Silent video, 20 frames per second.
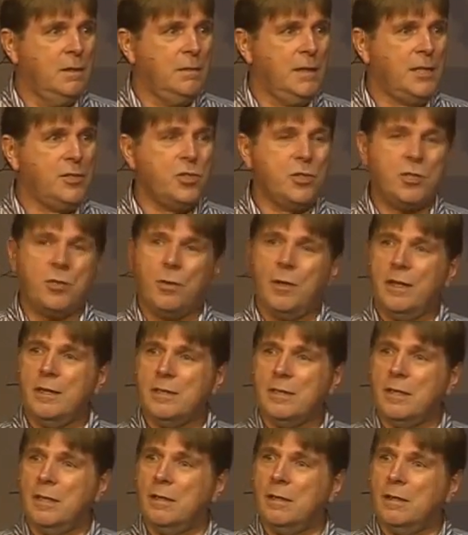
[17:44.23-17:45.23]
That's just
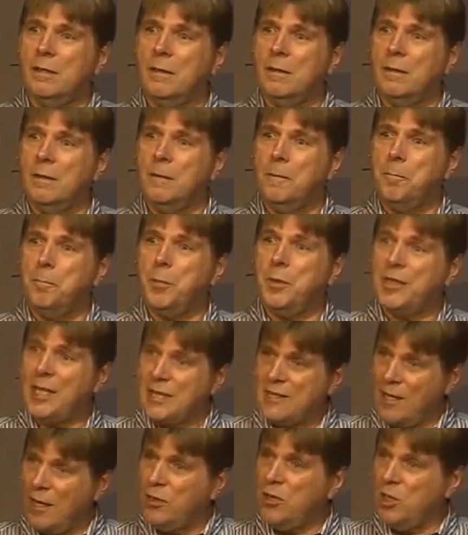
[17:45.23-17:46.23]
crazy. But
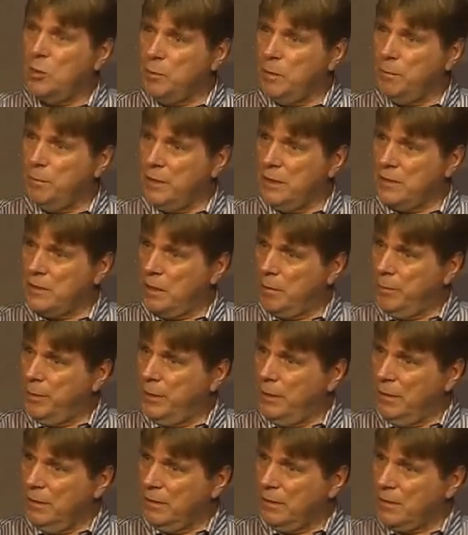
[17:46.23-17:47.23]
that's how human beings are
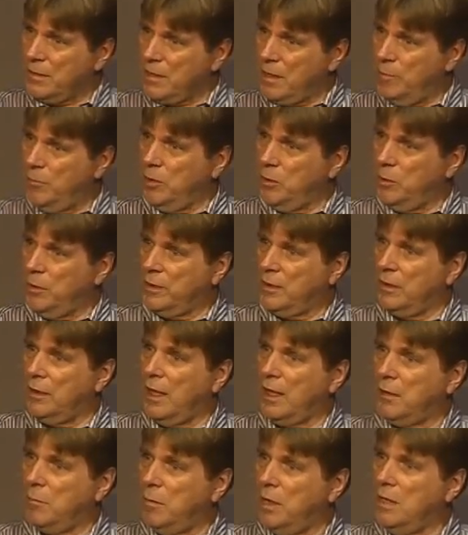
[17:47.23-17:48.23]
built. Someone with a
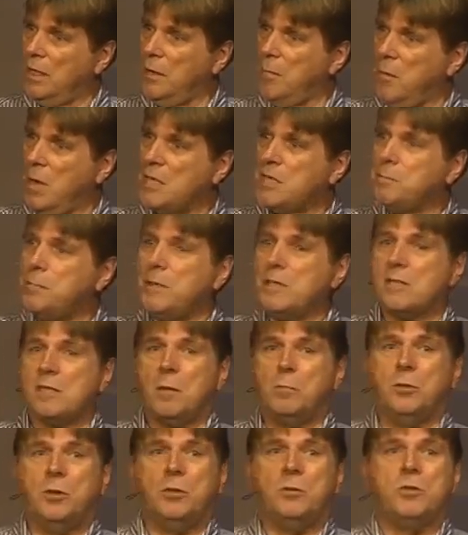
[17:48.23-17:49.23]
lot of money must be
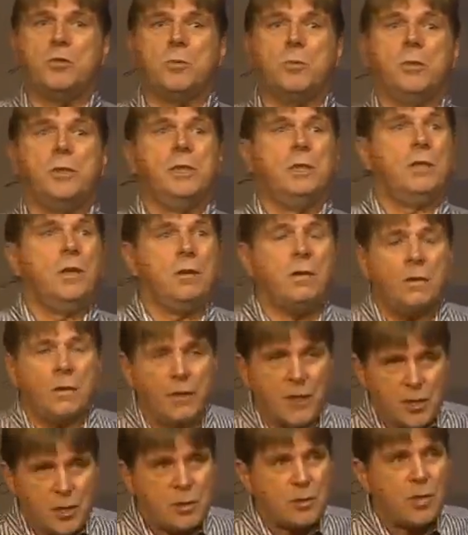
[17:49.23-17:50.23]
someone who's really, no, no,
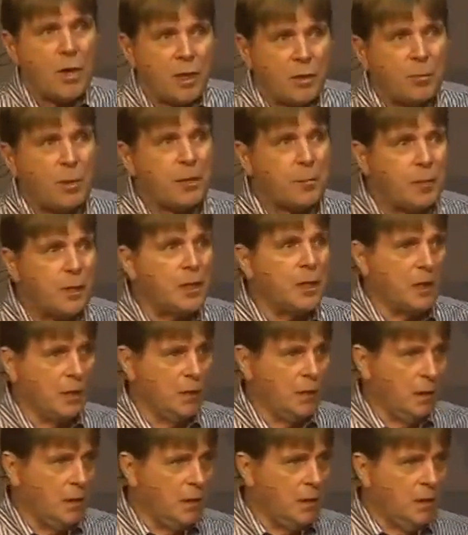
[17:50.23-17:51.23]
they just know how to make money.
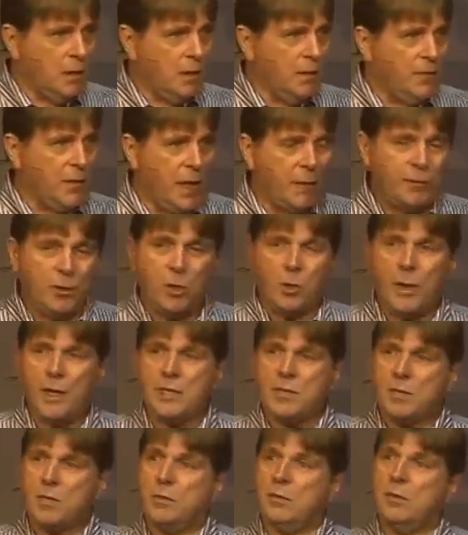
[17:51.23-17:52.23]
They have a
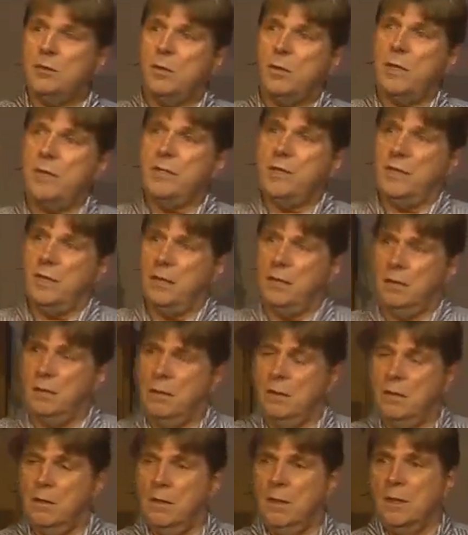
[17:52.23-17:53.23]
grace or an anointing.
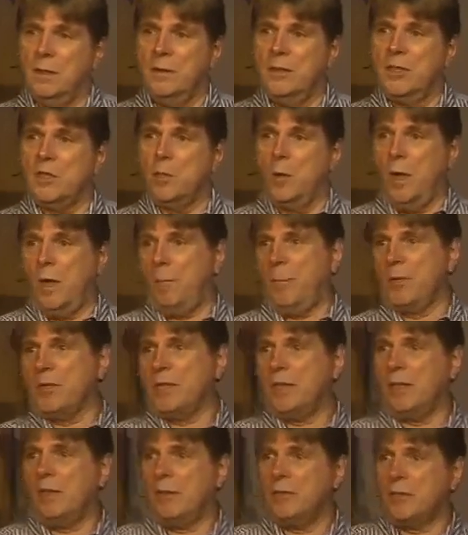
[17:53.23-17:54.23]
There's one
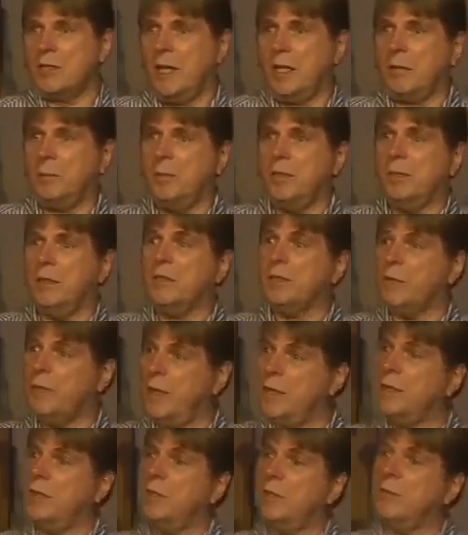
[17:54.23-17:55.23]
particular tech millionaire that's
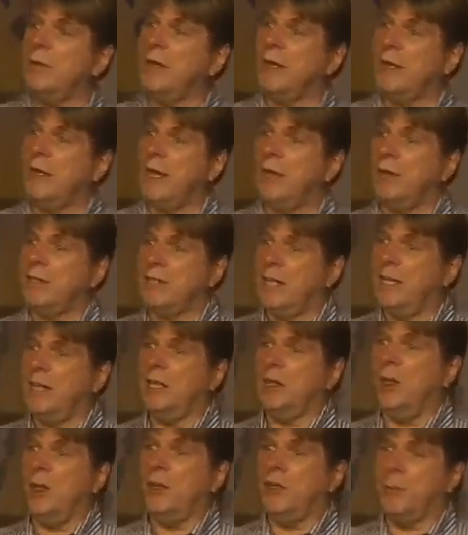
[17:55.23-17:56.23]
very good right now at
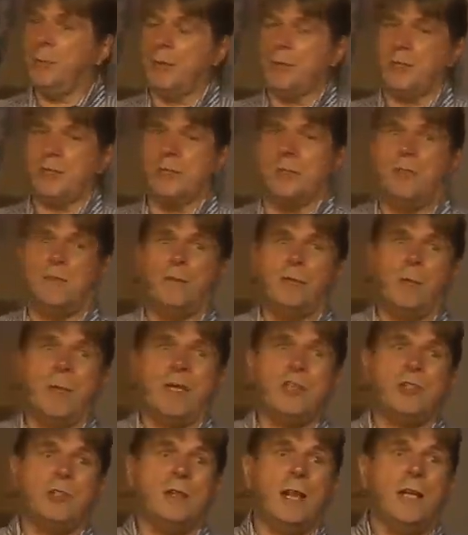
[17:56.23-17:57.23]
taking all your personal
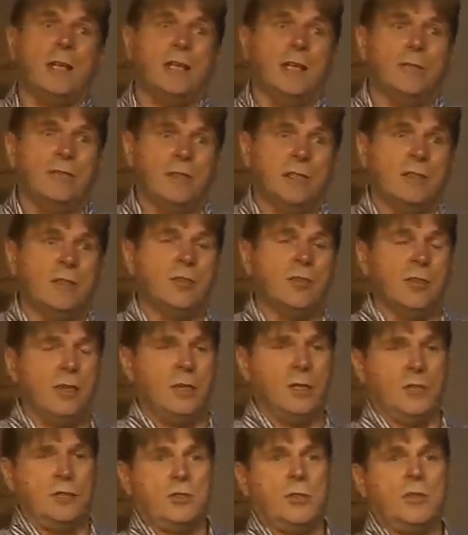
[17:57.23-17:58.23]
information and giving it to
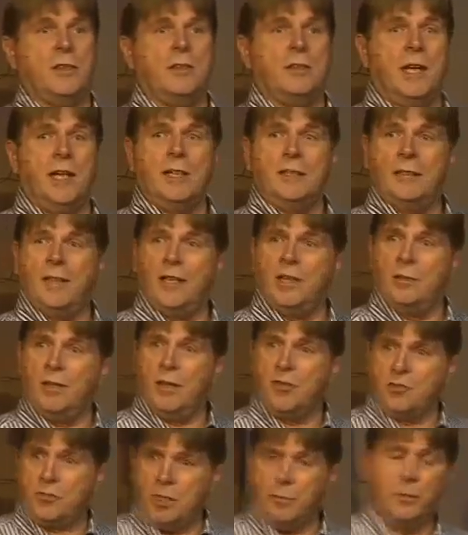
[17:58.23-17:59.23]
thugs so that they can later
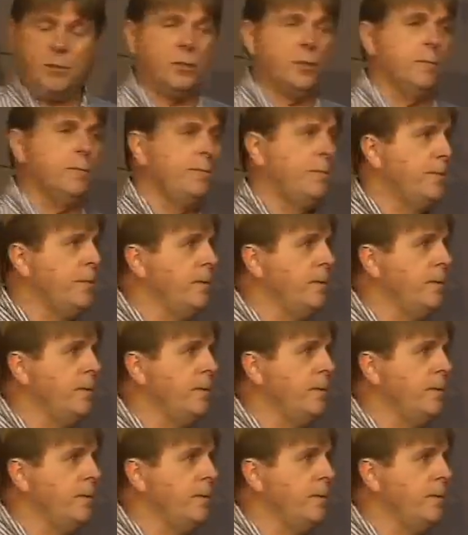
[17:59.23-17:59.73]
on trouble you.